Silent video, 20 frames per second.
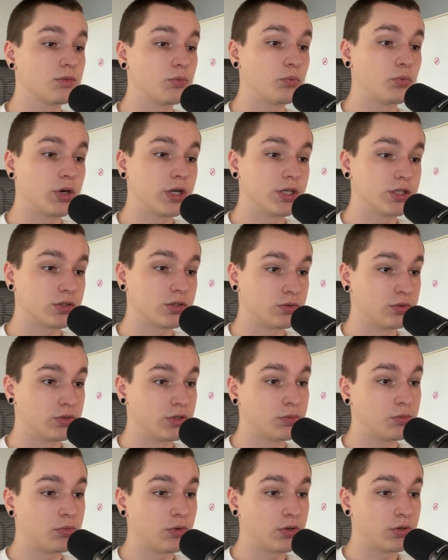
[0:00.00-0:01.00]
press on this
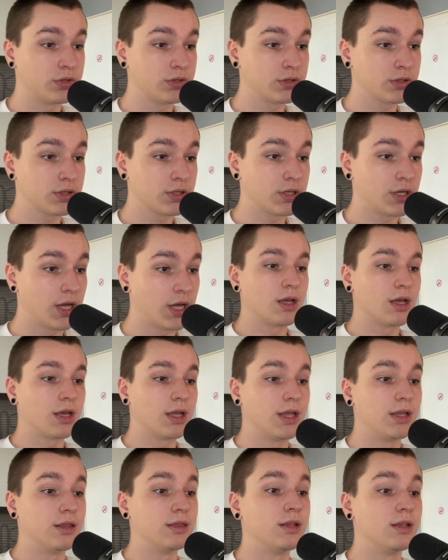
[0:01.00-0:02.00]
point,
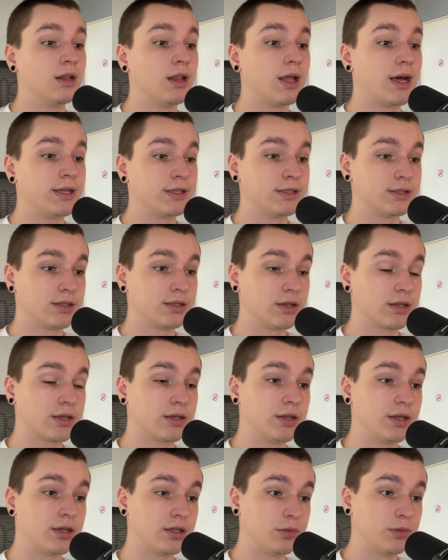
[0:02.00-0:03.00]
and the lines that
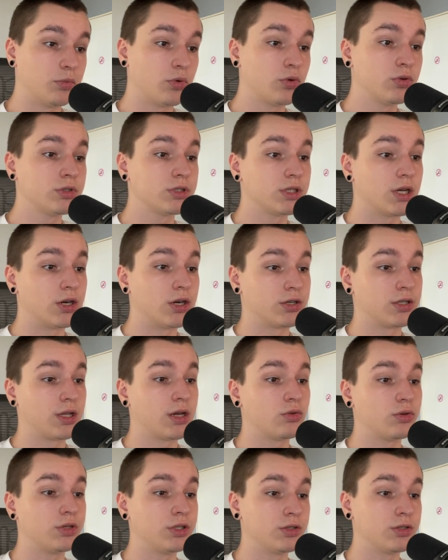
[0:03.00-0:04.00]
connect the points are
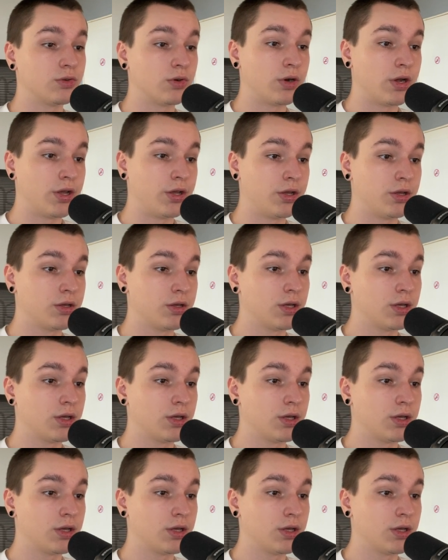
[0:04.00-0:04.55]
now in gray.